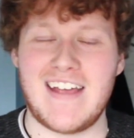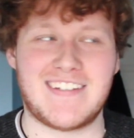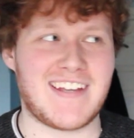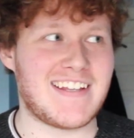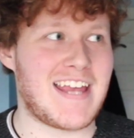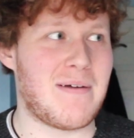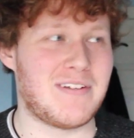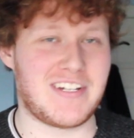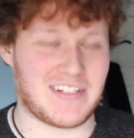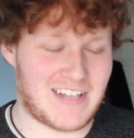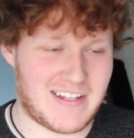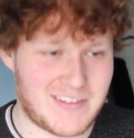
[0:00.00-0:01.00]
Saitama's
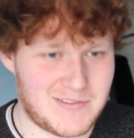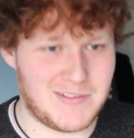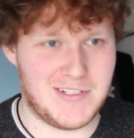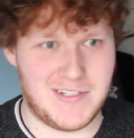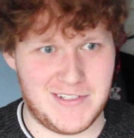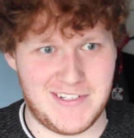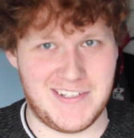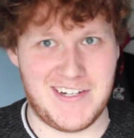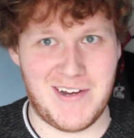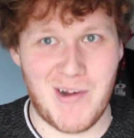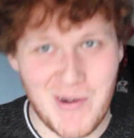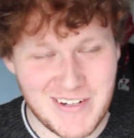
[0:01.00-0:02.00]
just like,
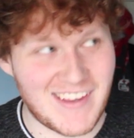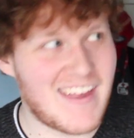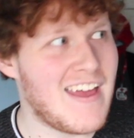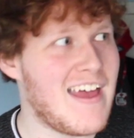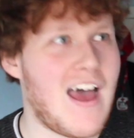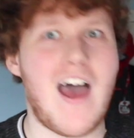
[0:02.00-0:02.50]
he's like,